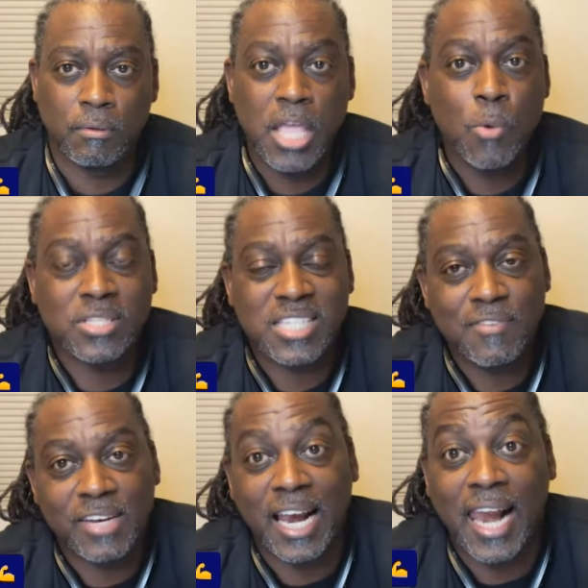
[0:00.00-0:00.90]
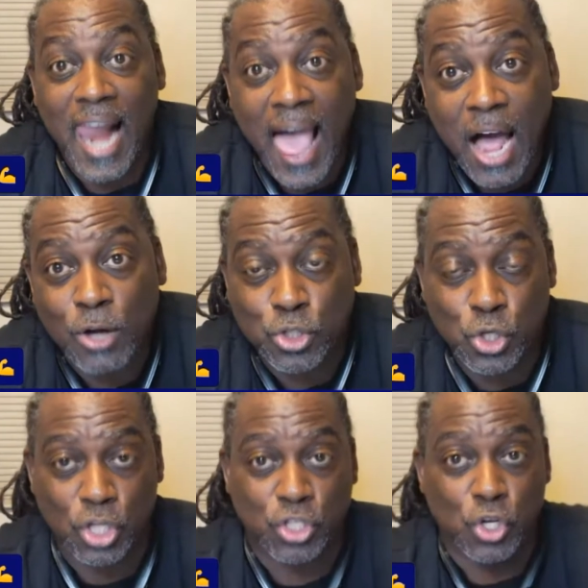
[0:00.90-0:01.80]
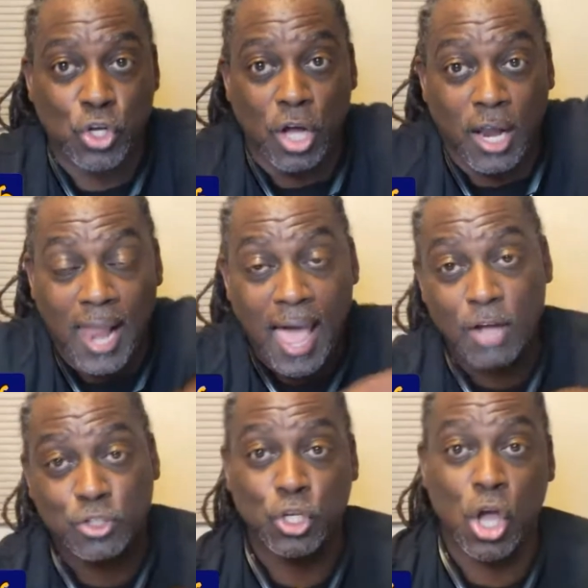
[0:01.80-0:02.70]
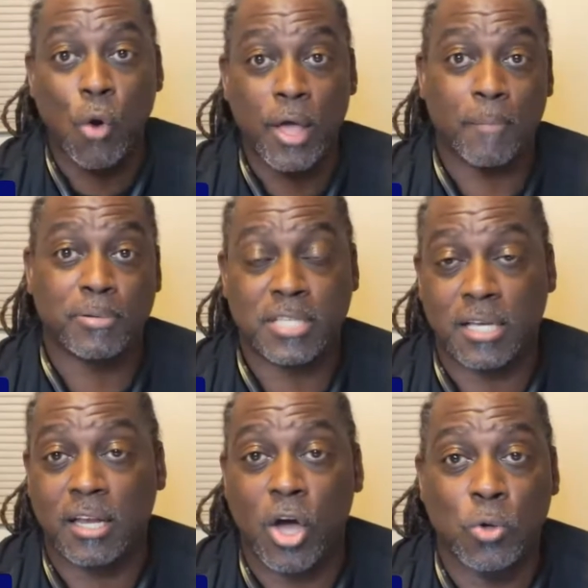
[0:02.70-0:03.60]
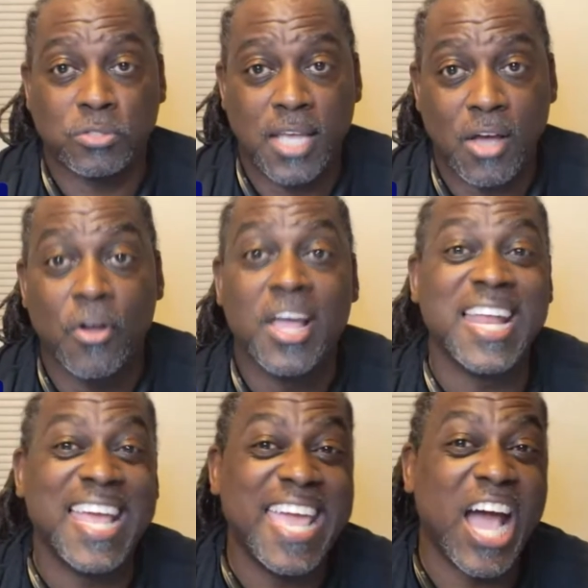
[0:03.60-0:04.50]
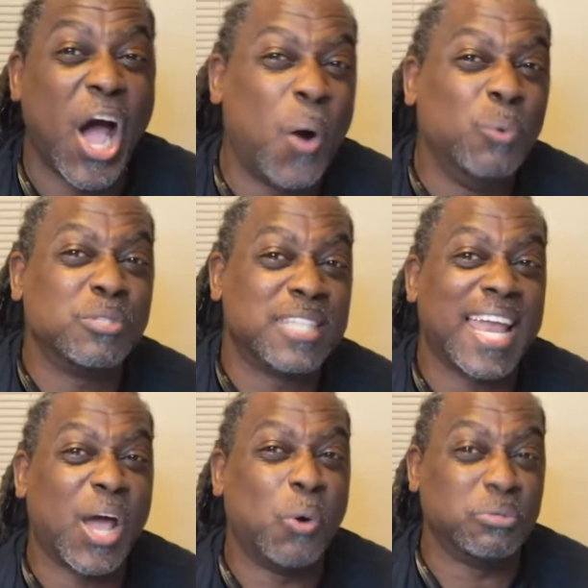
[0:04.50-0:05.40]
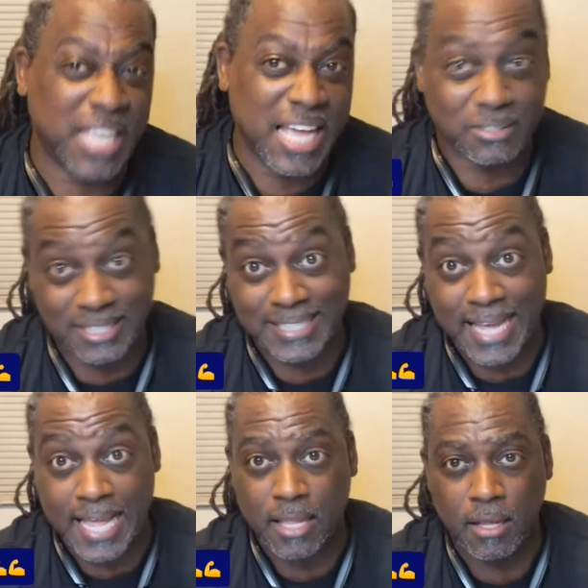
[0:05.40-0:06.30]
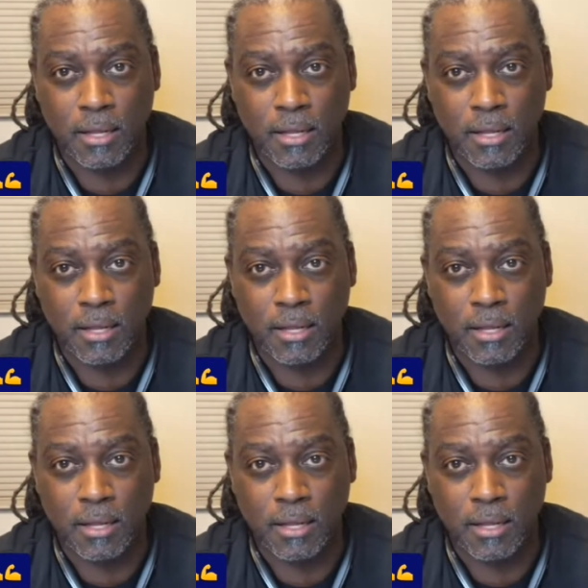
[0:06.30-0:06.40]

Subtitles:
He wasn't even allowed to go in a particular hotel. He owns that hotel today.